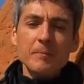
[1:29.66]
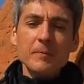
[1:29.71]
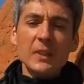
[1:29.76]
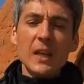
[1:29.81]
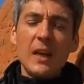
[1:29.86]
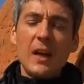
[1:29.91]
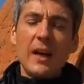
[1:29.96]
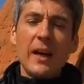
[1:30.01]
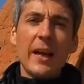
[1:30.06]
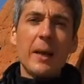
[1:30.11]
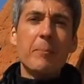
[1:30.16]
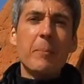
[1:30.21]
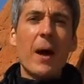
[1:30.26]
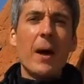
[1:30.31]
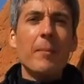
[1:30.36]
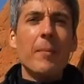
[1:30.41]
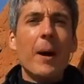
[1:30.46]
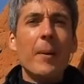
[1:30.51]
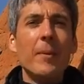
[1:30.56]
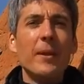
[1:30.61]
Uh, at
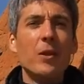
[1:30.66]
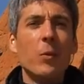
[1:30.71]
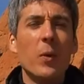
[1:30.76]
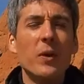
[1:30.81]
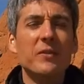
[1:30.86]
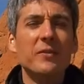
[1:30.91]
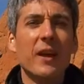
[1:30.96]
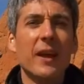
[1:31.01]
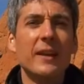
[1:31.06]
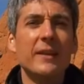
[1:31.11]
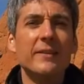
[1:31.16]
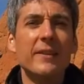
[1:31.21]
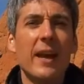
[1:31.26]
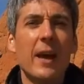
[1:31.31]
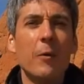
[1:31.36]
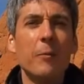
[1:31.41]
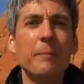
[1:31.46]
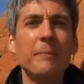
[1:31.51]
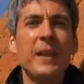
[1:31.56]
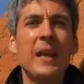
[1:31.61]
BombBomb on the west side of
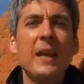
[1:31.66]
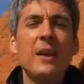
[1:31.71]
town.